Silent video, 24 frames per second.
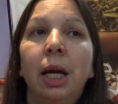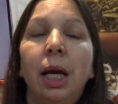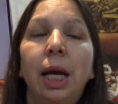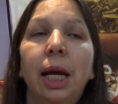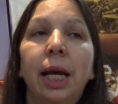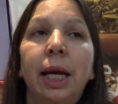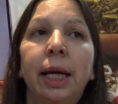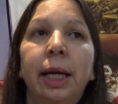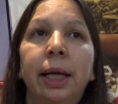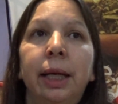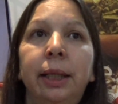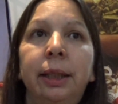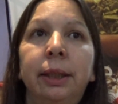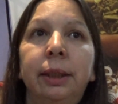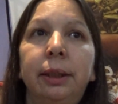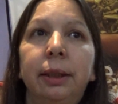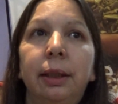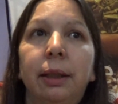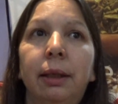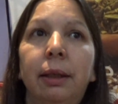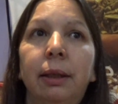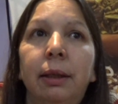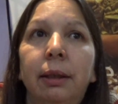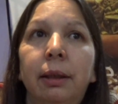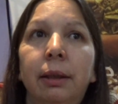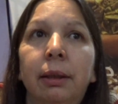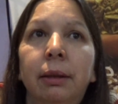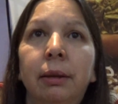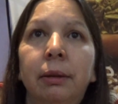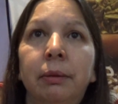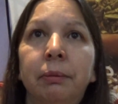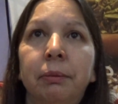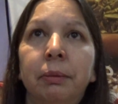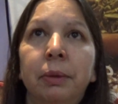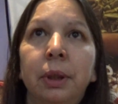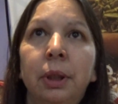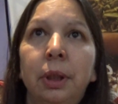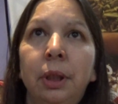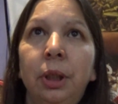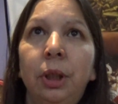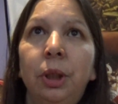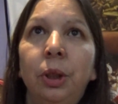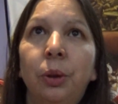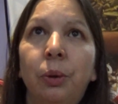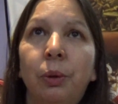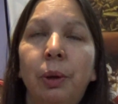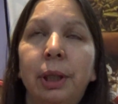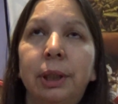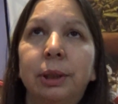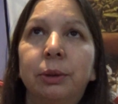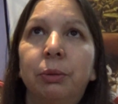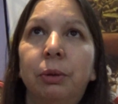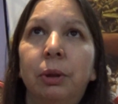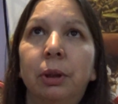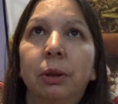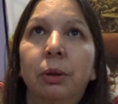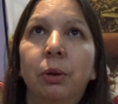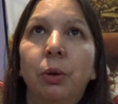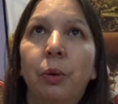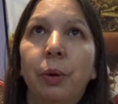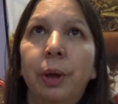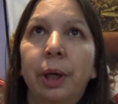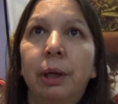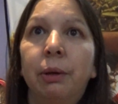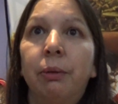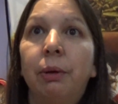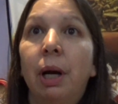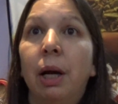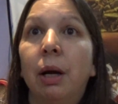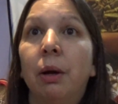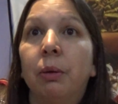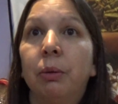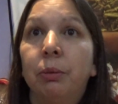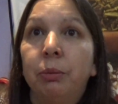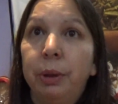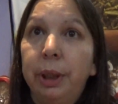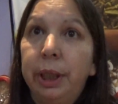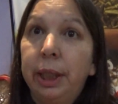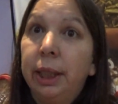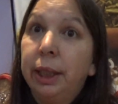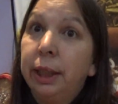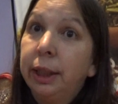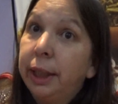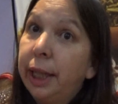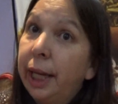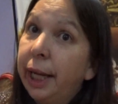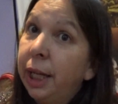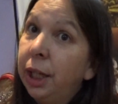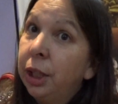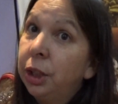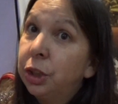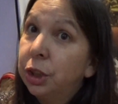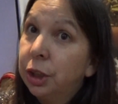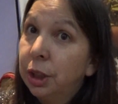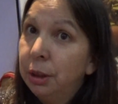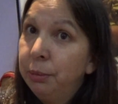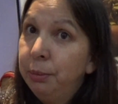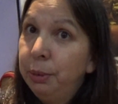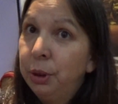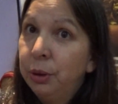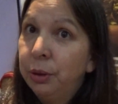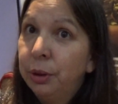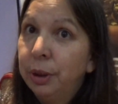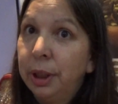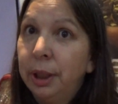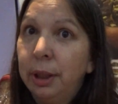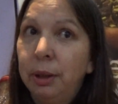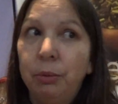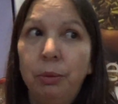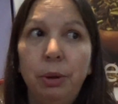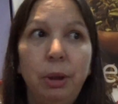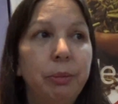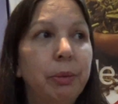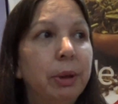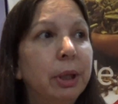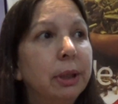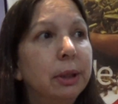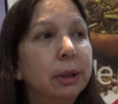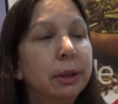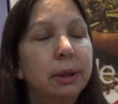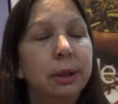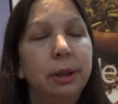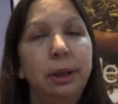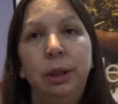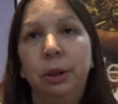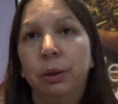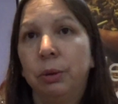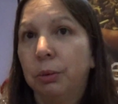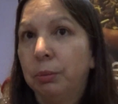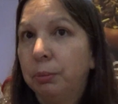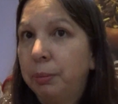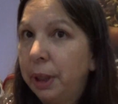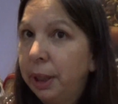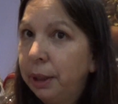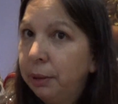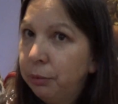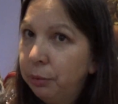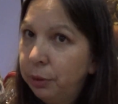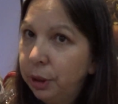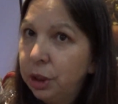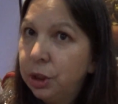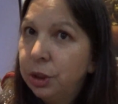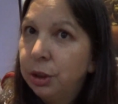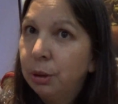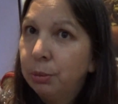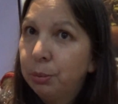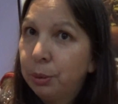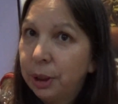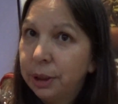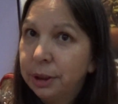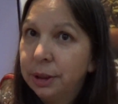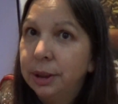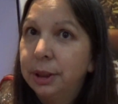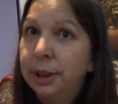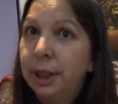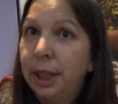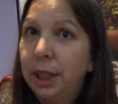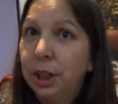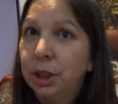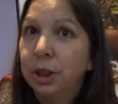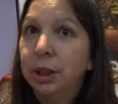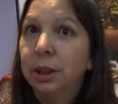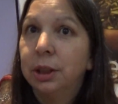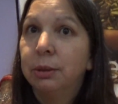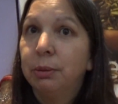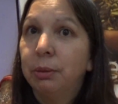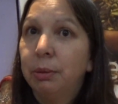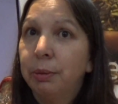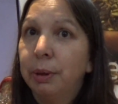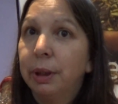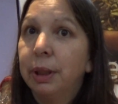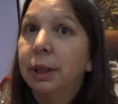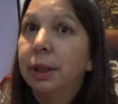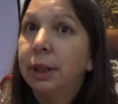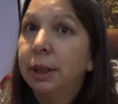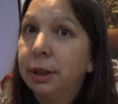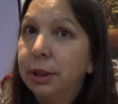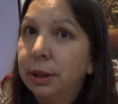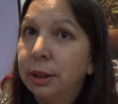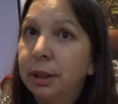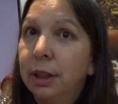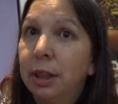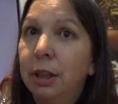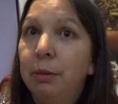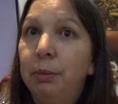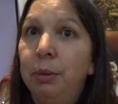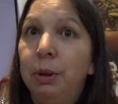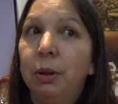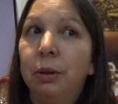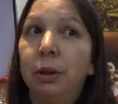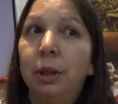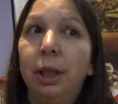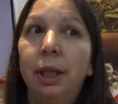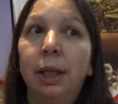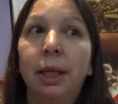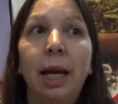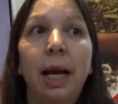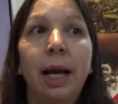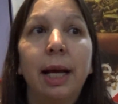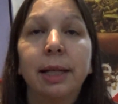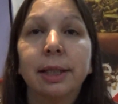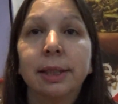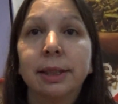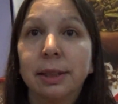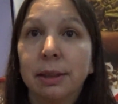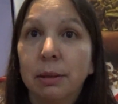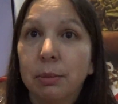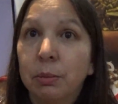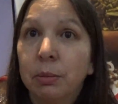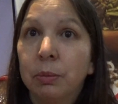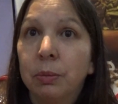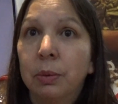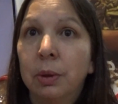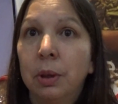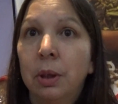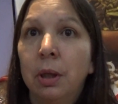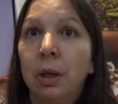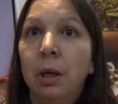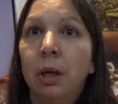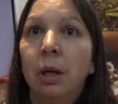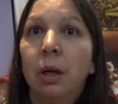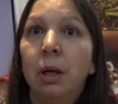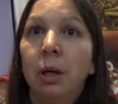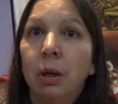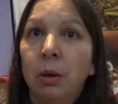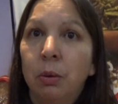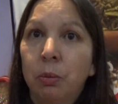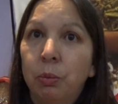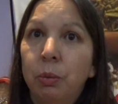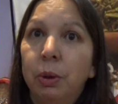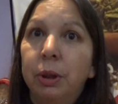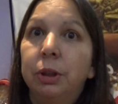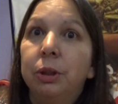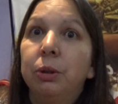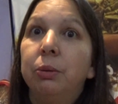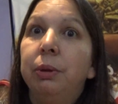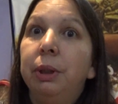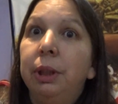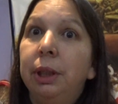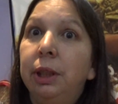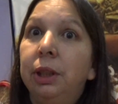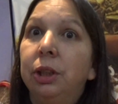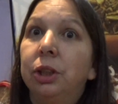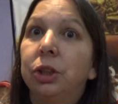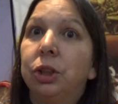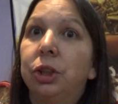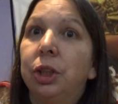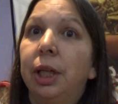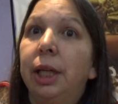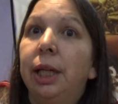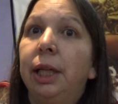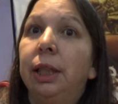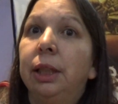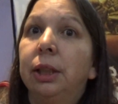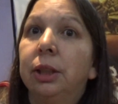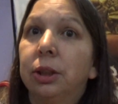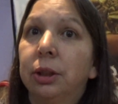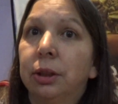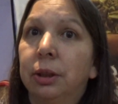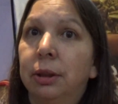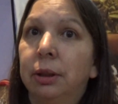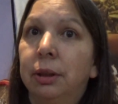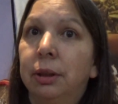And as we're going around, we engaged community. We went, made regional presentations. We went into the community and asked them, what do we need to change?